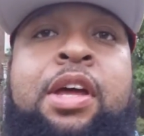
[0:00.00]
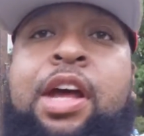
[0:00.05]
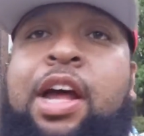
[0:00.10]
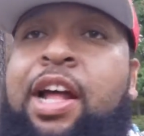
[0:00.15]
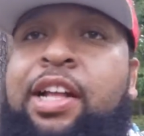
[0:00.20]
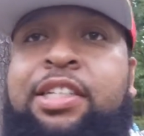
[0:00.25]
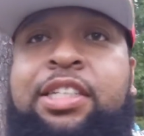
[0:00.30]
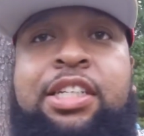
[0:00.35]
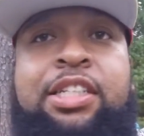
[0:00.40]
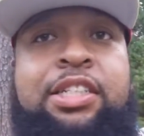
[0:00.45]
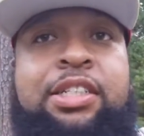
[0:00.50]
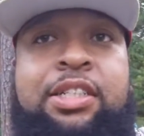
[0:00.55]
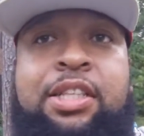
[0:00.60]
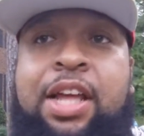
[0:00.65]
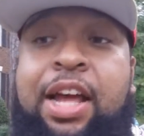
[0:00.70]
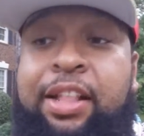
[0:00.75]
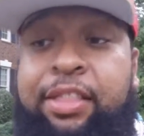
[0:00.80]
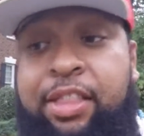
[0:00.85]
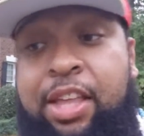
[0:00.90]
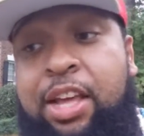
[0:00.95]
I
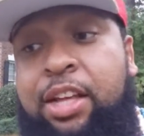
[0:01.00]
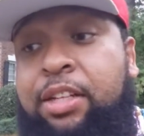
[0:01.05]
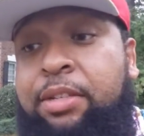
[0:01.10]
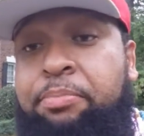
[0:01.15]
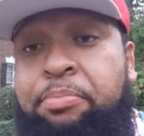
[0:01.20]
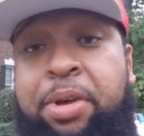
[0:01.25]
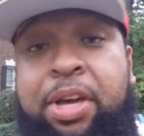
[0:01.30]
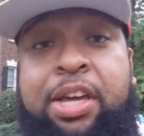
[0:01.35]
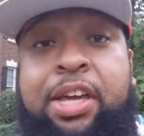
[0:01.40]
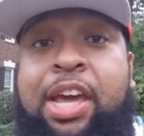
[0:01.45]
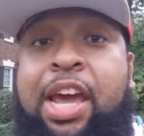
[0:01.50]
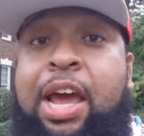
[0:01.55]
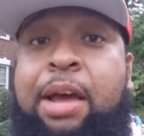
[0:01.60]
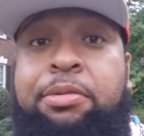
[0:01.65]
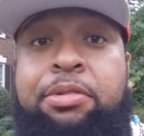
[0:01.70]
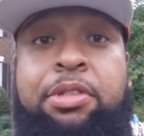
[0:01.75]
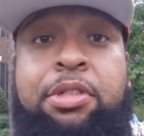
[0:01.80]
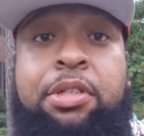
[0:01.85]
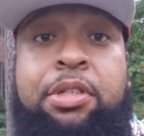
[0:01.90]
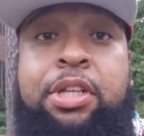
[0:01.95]
think Big
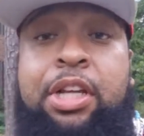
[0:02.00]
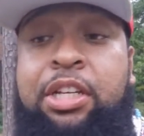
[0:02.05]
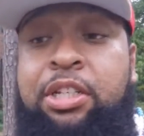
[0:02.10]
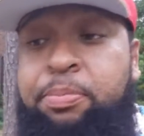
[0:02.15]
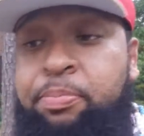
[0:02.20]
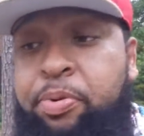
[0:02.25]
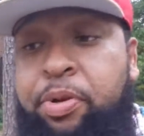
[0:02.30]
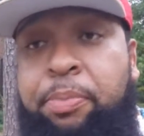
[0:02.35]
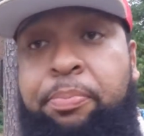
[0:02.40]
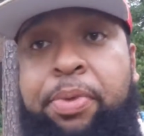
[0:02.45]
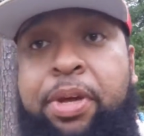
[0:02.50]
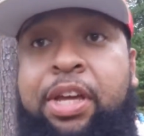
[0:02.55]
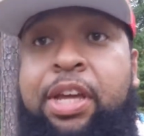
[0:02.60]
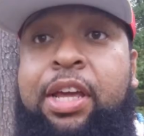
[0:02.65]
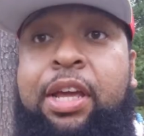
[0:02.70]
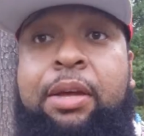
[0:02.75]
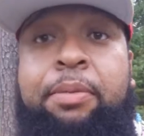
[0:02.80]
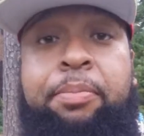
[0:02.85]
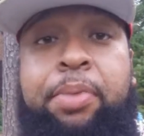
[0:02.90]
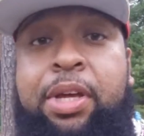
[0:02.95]
Cap should. They should put
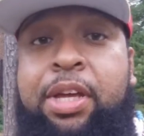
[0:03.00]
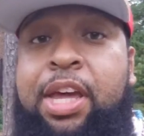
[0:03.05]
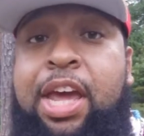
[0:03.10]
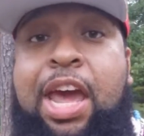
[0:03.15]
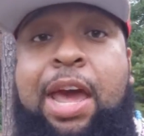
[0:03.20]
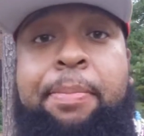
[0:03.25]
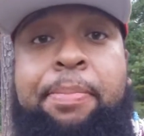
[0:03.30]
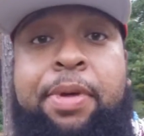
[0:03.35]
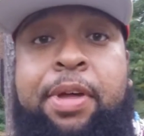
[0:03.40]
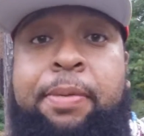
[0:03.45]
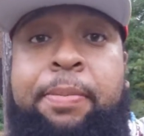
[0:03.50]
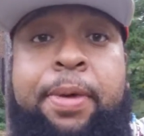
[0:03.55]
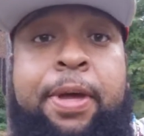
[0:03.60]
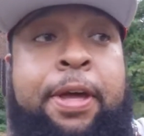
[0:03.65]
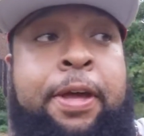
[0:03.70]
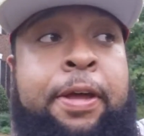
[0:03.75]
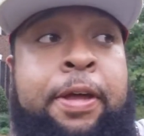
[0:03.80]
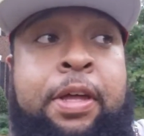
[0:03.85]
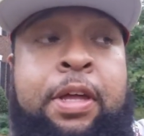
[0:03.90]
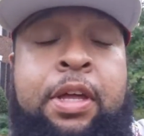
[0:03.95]
Big Cap in,
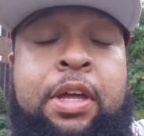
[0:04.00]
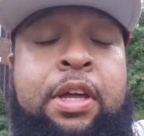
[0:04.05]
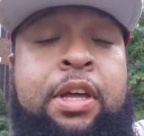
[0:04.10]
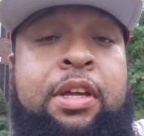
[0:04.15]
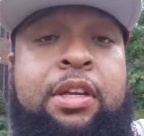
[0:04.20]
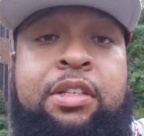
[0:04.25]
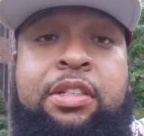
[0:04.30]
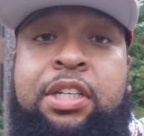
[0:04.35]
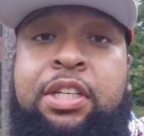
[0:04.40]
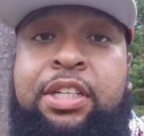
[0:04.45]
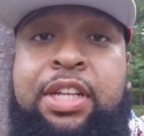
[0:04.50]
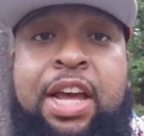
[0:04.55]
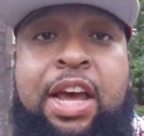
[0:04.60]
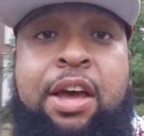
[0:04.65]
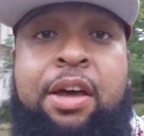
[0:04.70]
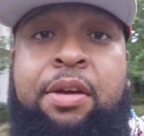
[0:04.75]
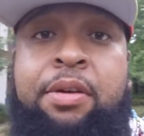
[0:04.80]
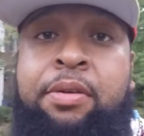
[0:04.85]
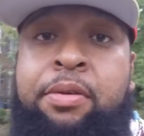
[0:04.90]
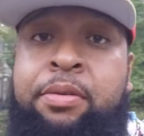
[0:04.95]
man. Sit
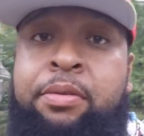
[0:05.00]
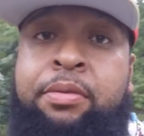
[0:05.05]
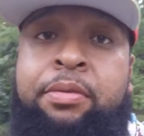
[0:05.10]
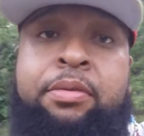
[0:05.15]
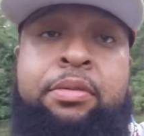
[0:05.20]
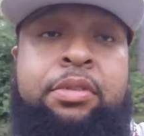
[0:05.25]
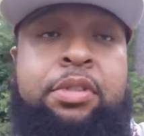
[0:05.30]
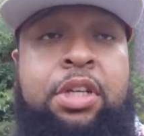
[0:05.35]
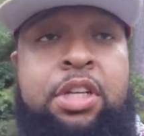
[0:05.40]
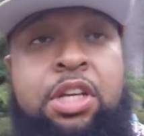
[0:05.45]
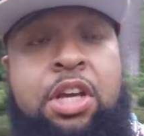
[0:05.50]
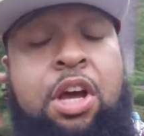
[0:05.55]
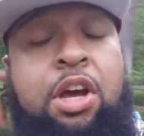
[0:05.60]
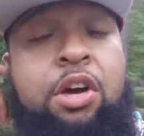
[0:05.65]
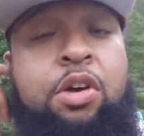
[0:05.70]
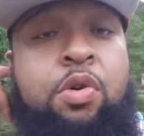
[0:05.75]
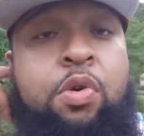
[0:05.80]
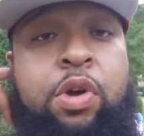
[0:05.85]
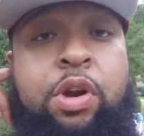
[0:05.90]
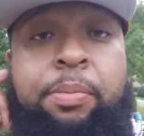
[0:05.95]
down, the
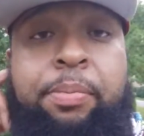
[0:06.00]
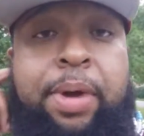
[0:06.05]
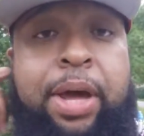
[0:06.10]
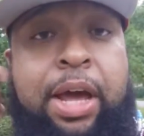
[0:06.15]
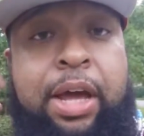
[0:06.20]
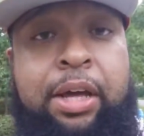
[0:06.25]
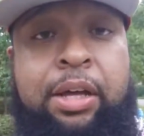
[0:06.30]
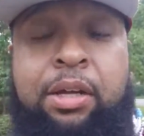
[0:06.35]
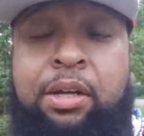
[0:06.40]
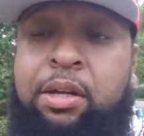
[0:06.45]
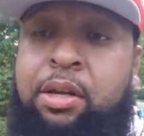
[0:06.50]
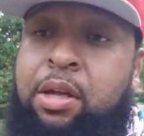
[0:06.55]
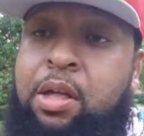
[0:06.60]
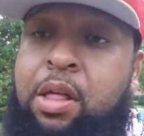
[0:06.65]
young quarterback.